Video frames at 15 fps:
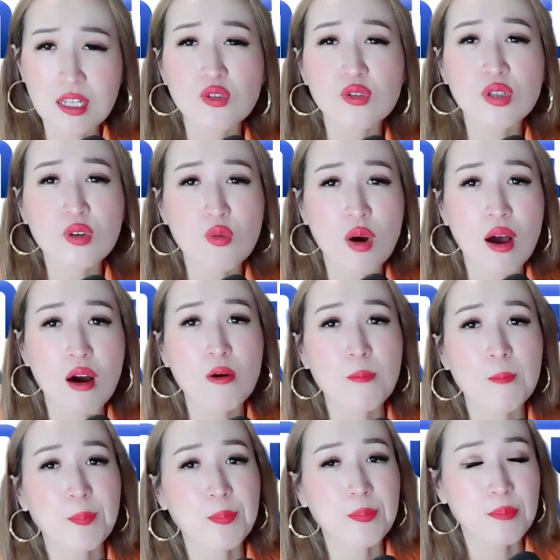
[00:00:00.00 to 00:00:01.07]
they are doing
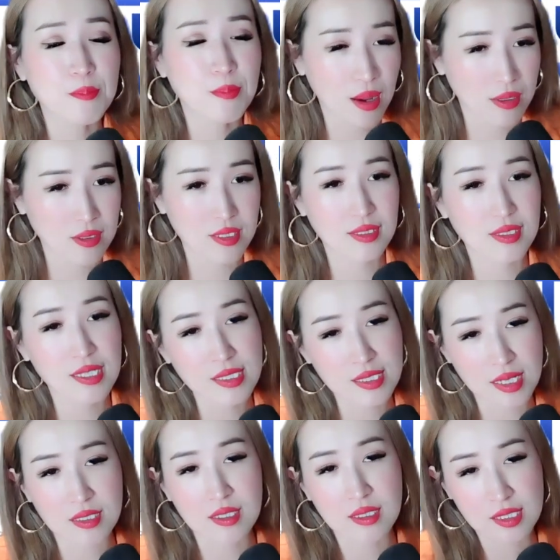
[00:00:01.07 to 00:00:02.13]
well, but
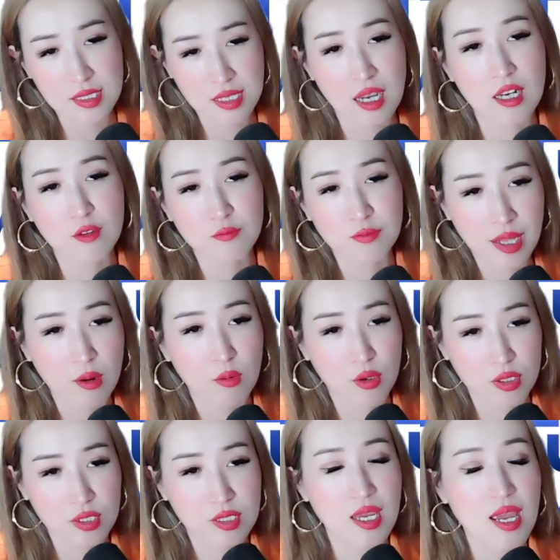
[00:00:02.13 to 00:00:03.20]
these are these kind of
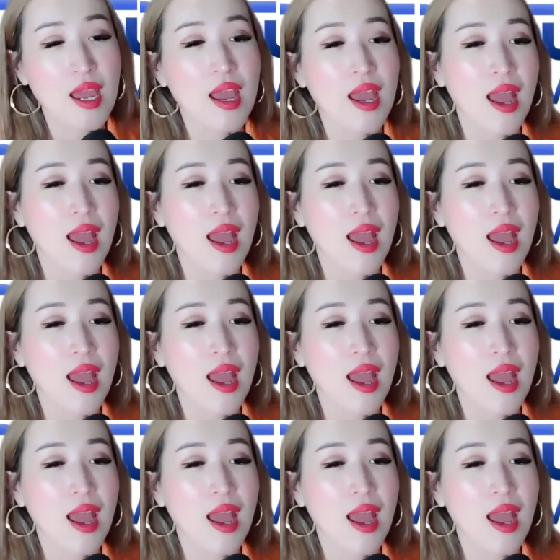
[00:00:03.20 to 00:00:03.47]
networks.